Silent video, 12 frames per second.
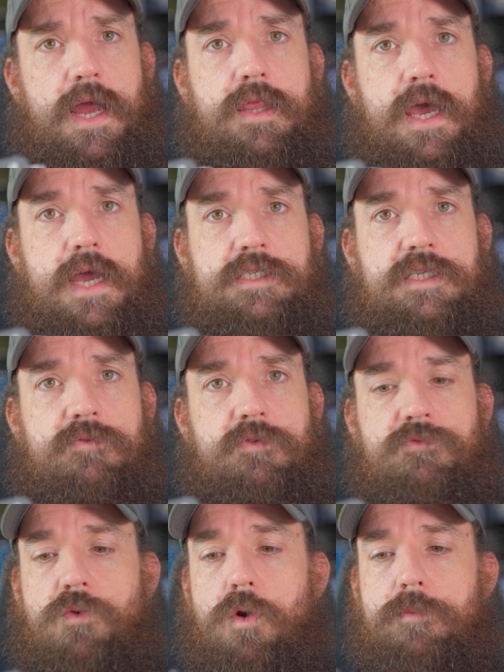and the A seven
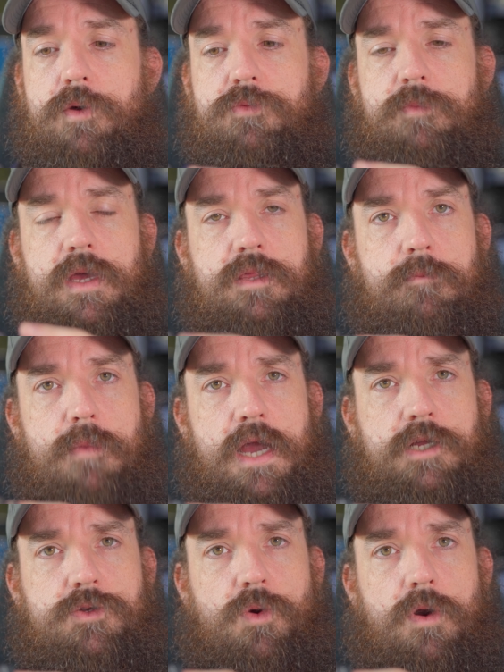four both made the
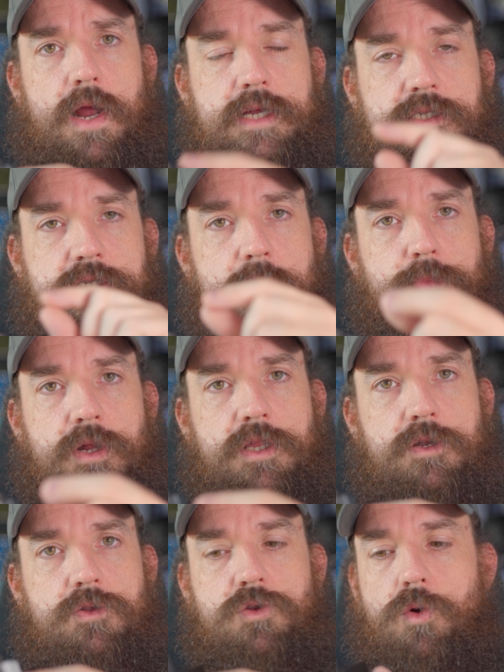mic door a separate
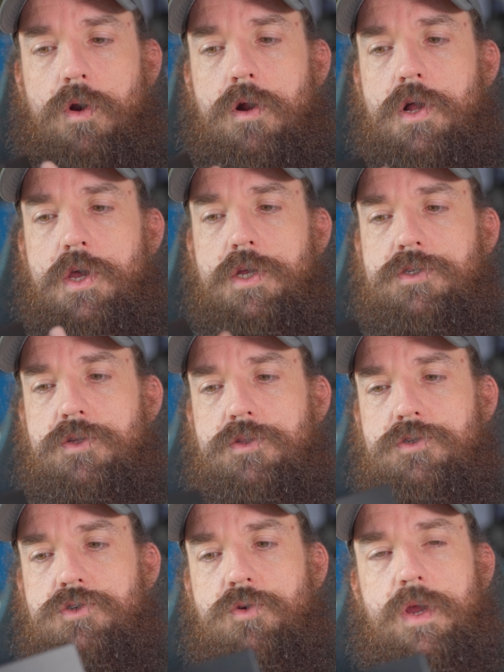little door so
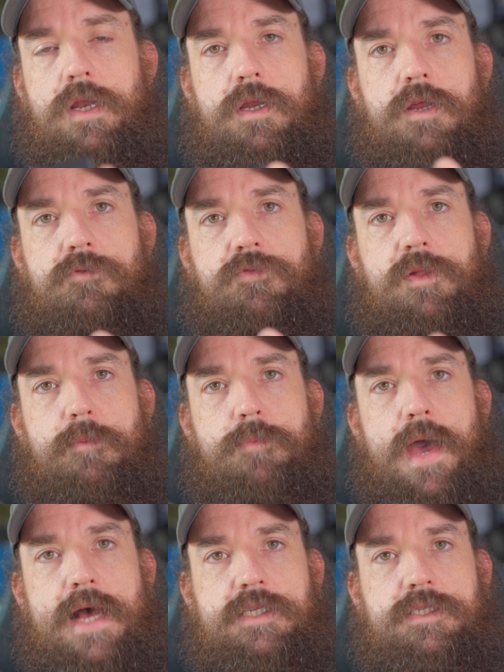the screen can flip
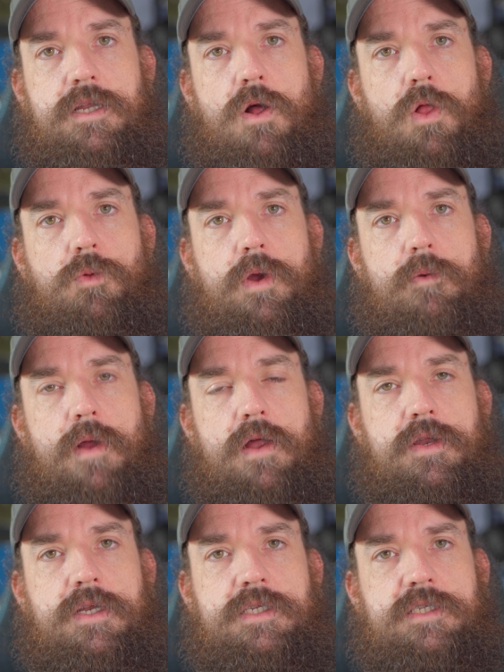past it all the way
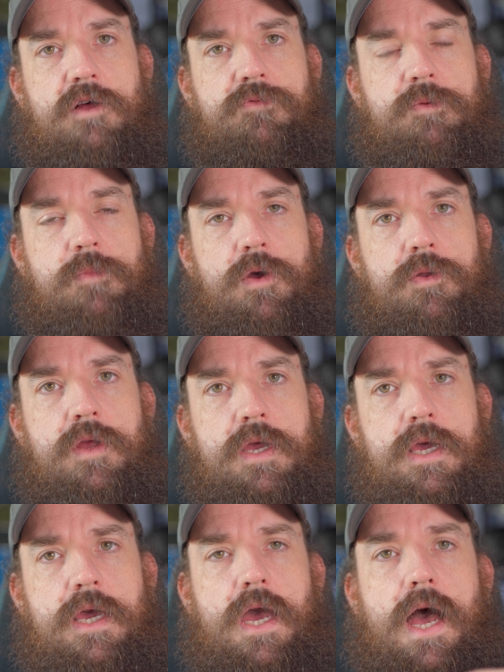around into selfie mode.
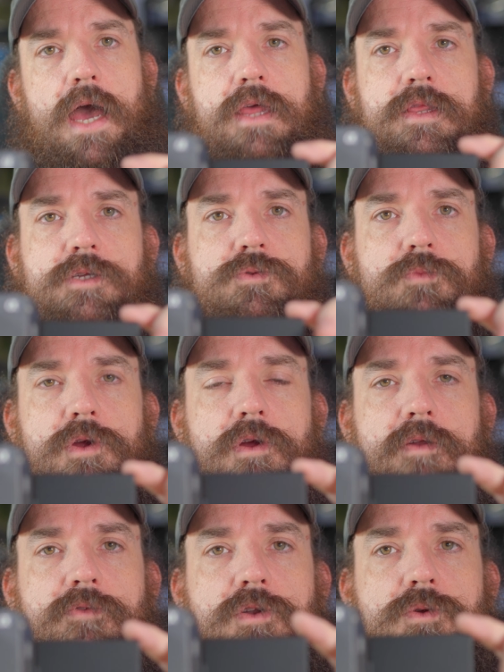Uh, in this one, what you're
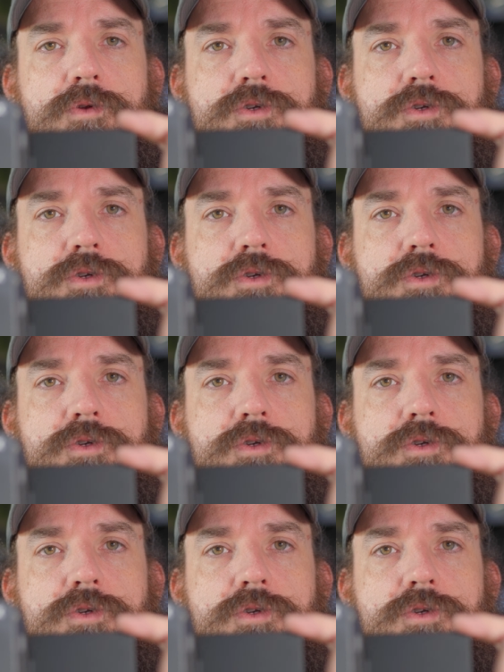going to have to do